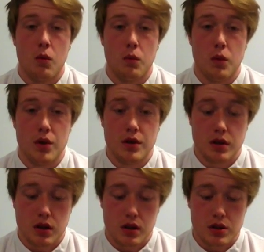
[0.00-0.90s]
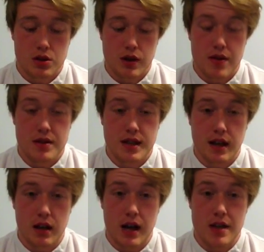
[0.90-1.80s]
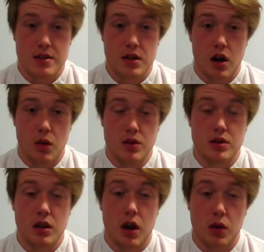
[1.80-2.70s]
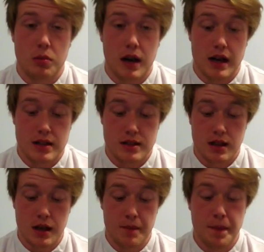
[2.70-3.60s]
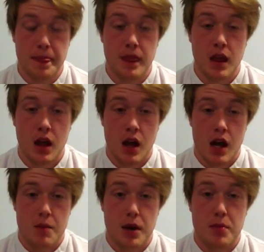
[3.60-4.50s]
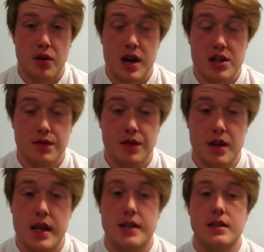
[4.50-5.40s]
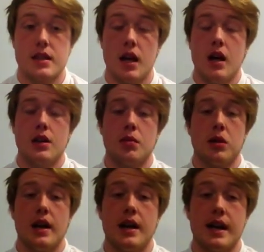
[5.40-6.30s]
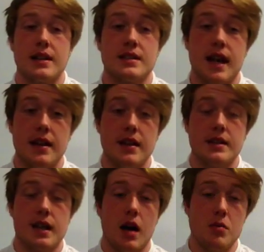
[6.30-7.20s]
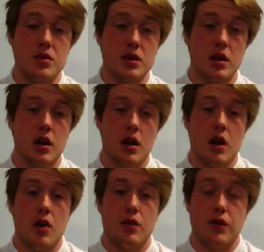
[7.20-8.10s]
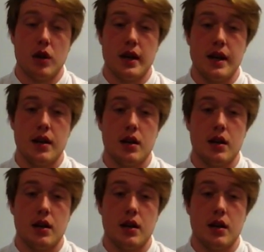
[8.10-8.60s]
One strength skill that I saw was the long pass. In preparation for this, the player extended his arms fully,